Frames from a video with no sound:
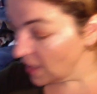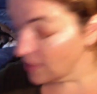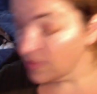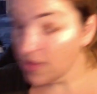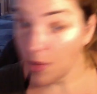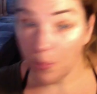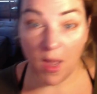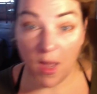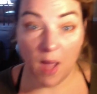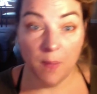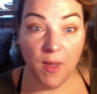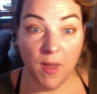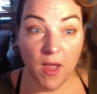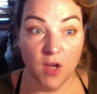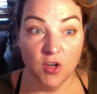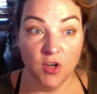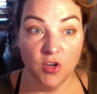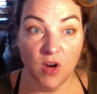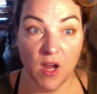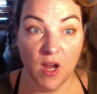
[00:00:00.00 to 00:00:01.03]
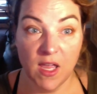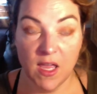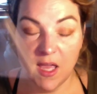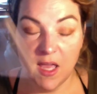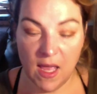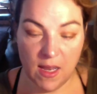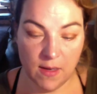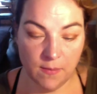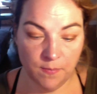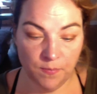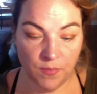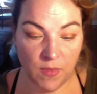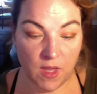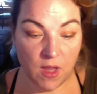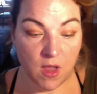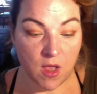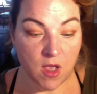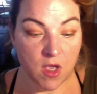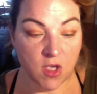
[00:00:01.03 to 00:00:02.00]
the Bye Bye Under Eye again.
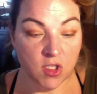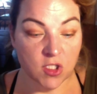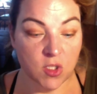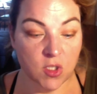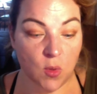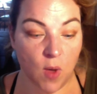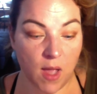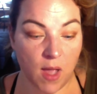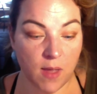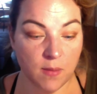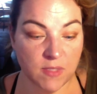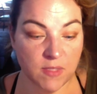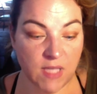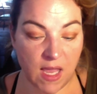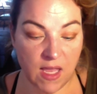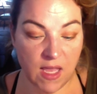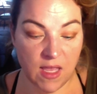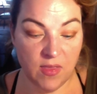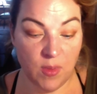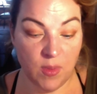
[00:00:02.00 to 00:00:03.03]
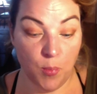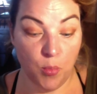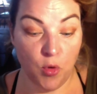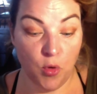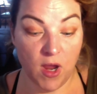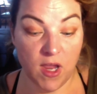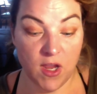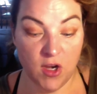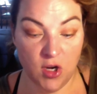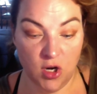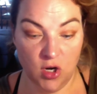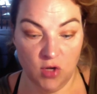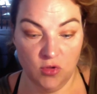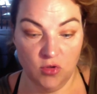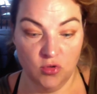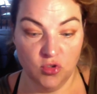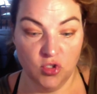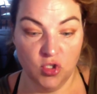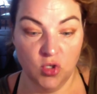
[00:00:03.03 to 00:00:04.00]
So I'm taking the brightener.
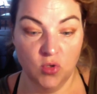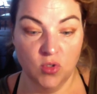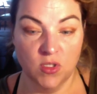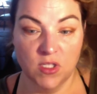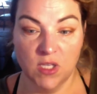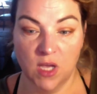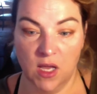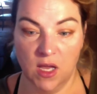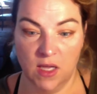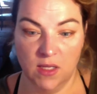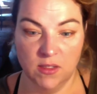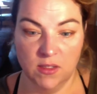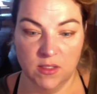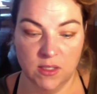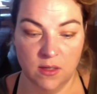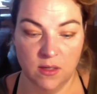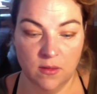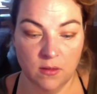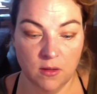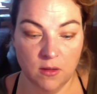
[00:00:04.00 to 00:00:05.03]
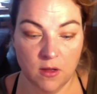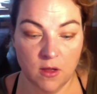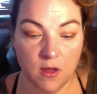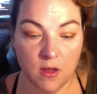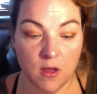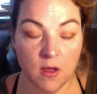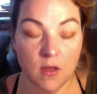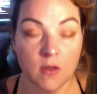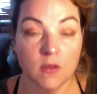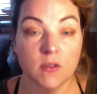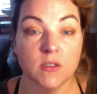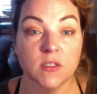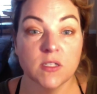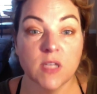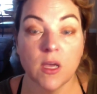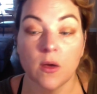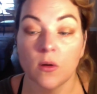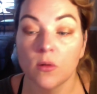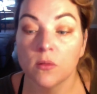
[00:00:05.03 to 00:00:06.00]
There's two sides. So